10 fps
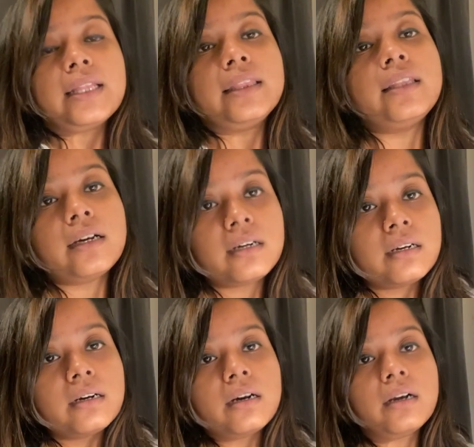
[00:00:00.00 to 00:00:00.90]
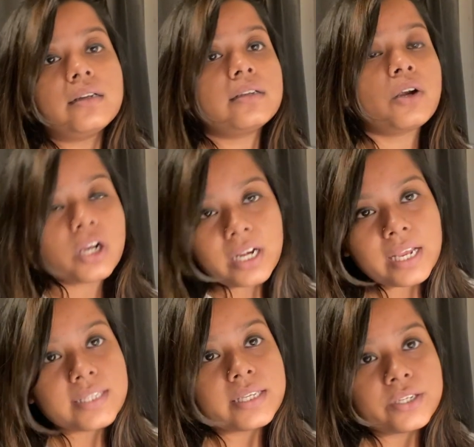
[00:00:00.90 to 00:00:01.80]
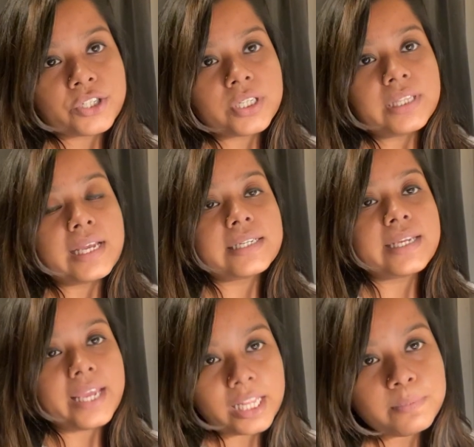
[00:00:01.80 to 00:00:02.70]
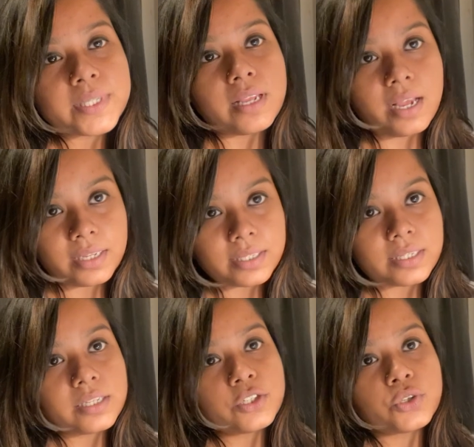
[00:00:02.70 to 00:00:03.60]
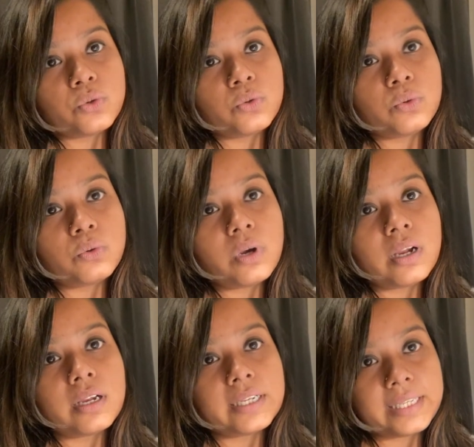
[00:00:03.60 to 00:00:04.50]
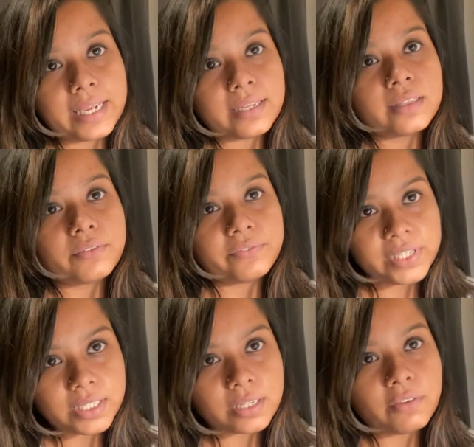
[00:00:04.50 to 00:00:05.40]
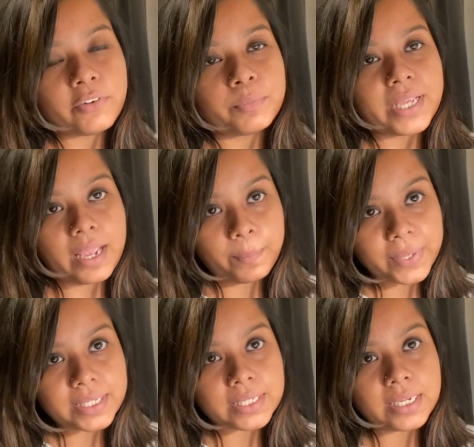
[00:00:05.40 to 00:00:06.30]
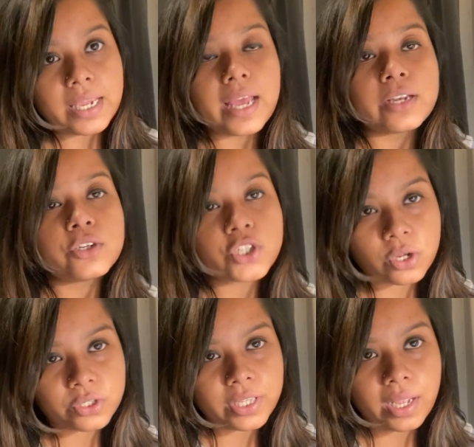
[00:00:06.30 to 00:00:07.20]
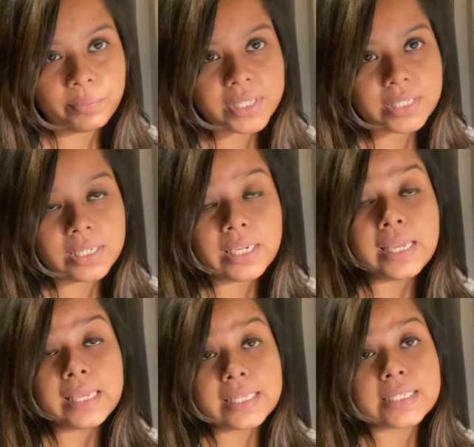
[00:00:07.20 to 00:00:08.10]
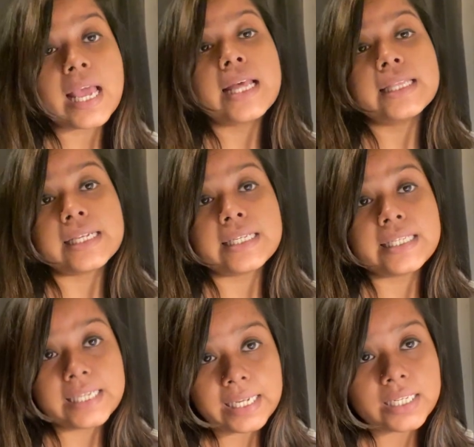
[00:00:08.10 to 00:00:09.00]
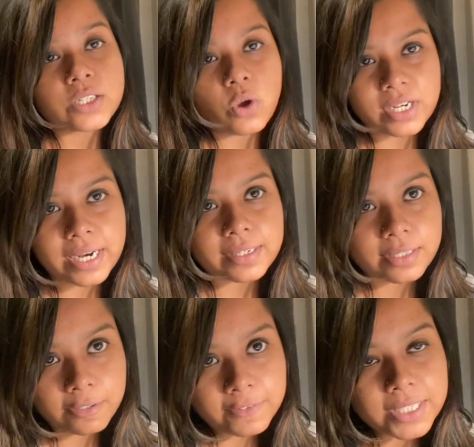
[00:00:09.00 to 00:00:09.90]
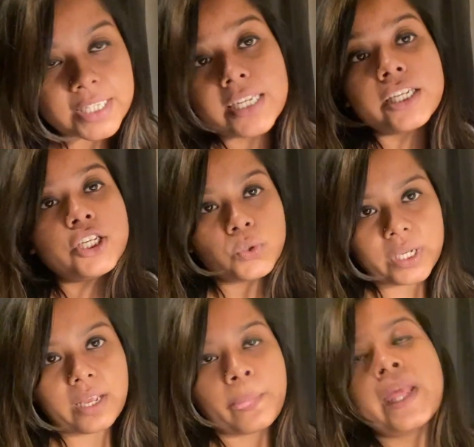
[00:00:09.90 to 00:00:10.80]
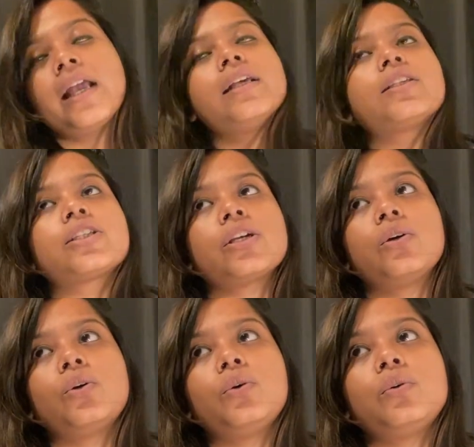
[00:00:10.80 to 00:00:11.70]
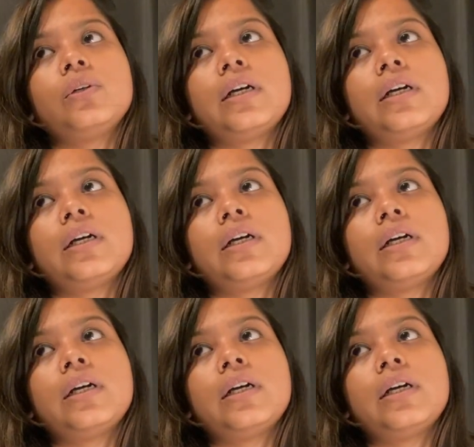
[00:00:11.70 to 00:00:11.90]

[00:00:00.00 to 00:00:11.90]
the organization that helps us to get the visa from the embassy and to talk to the embassy is the TLS contact service in UK. So